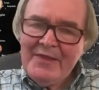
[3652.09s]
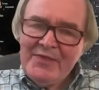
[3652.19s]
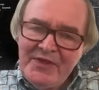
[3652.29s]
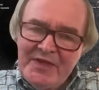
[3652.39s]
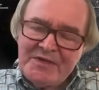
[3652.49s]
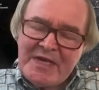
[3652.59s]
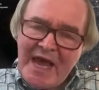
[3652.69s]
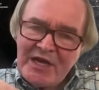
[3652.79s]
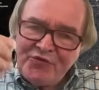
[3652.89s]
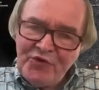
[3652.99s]
these
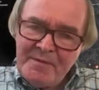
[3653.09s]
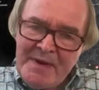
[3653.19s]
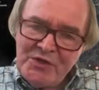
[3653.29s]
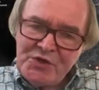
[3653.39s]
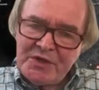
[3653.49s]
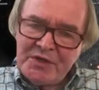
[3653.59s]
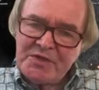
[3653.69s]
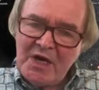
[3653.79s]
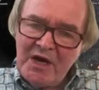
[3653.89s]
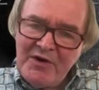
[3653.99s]
extra
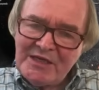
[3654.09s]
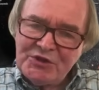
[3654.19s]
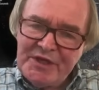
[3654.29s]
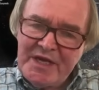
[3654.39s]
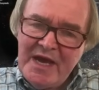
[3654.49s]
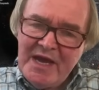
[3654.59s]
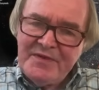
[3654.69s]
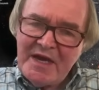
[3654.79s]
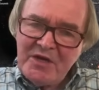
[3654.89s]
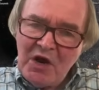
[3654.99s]
dimensions are actually,
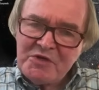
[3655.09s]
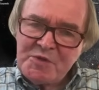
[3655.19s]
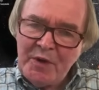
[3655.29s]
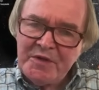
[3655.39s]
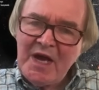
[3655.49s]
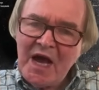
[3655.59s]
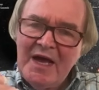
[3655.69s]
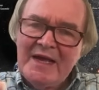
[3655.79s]
they correspond to